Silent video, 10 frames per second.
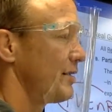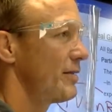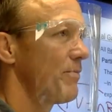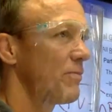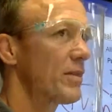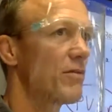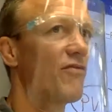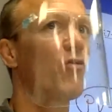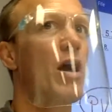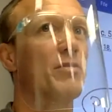to like
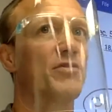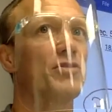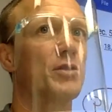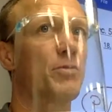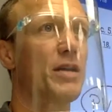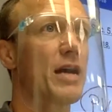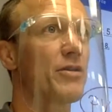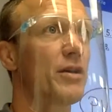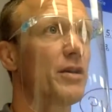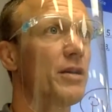4
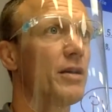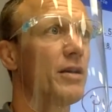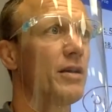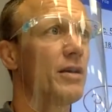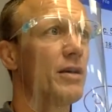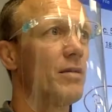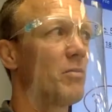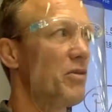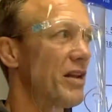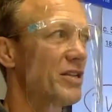atmospheres, it's pretty accurate.
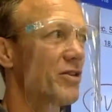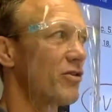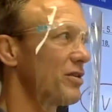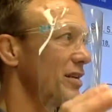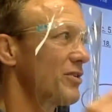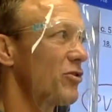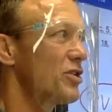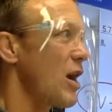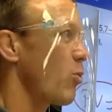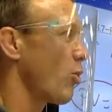But then it
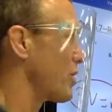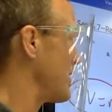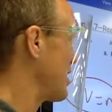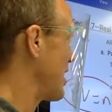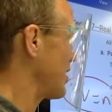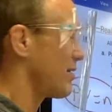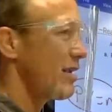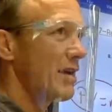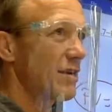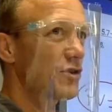starts not
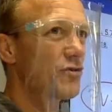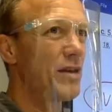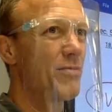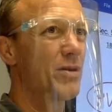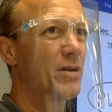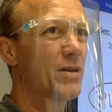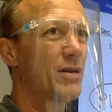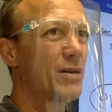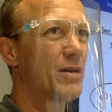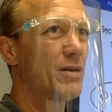working at
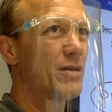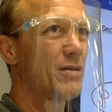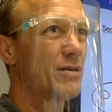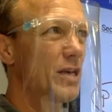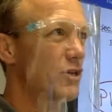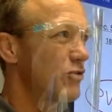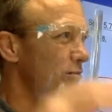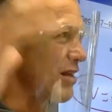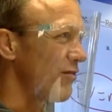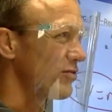extreme
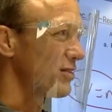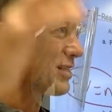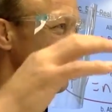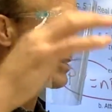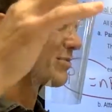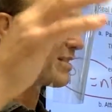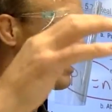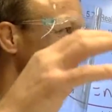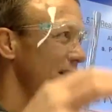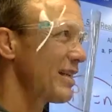levels.
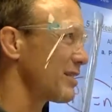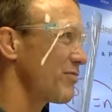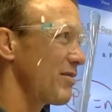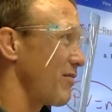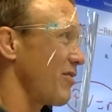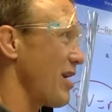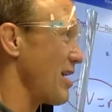Does that make some sense? It